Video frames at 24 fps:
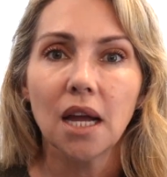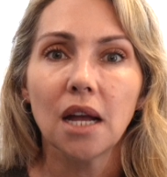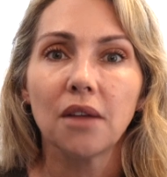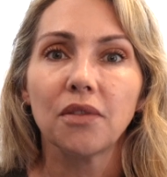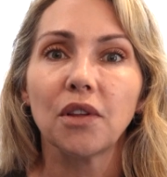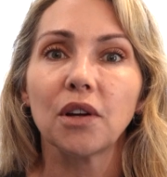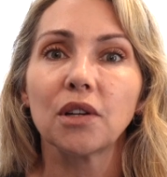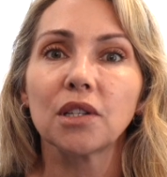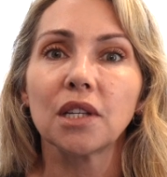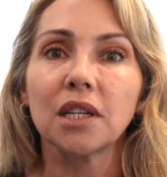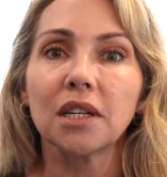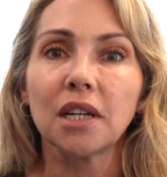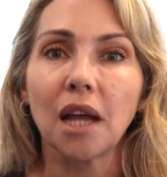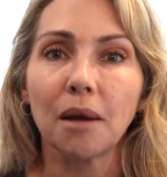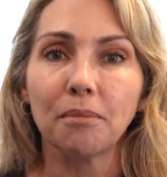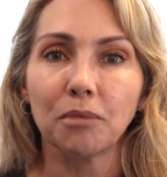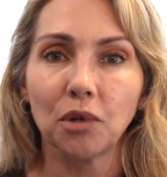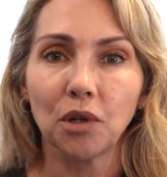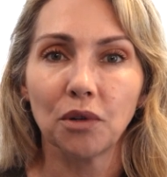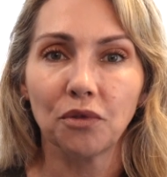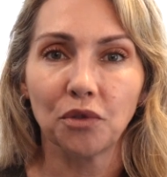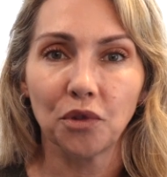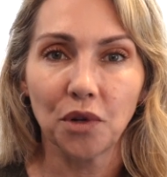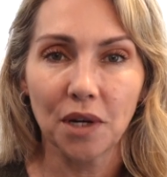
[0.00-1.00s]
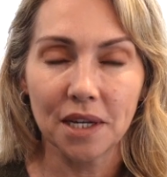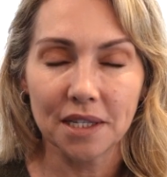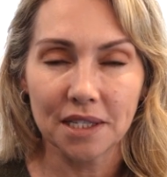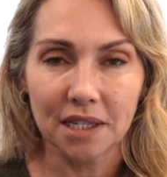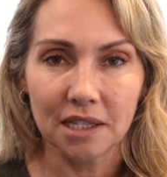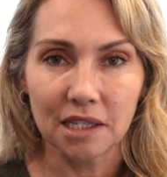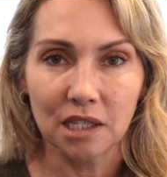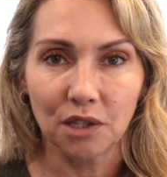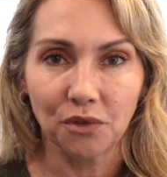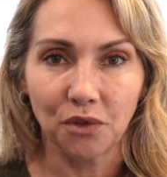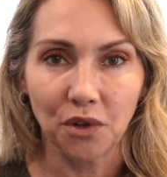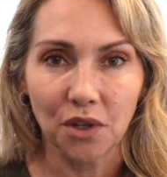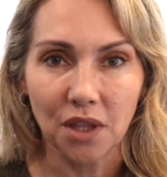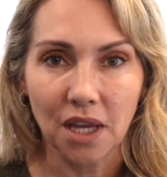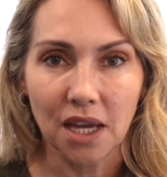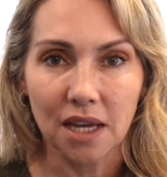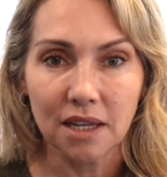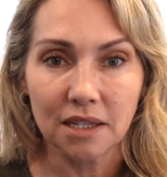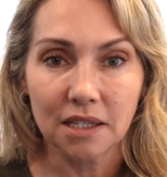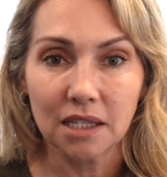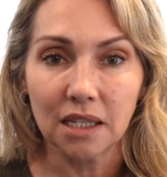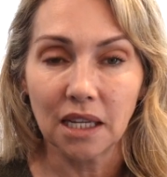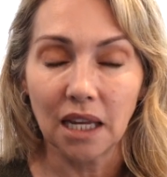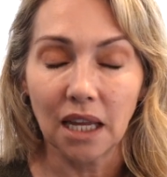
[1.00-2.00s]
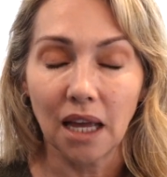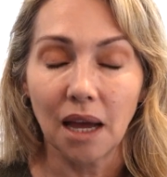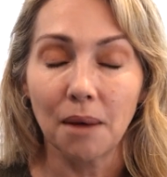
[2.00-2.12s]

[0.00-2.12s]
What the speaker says: There's a number of reasons for this.